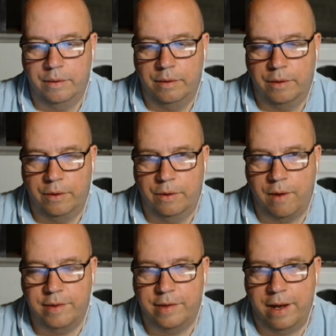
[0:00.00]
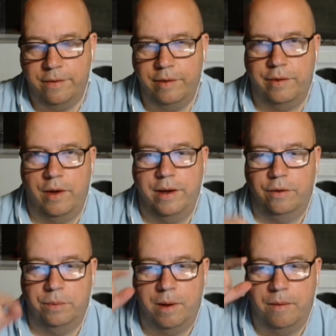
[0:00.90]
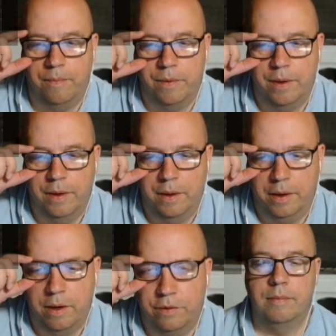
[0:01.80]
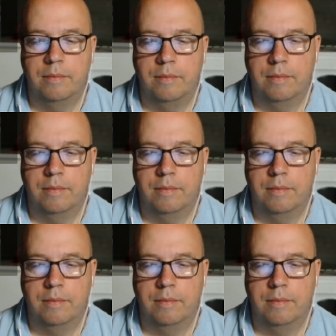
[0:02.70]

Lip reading: Great sound design as well. Goes a long way.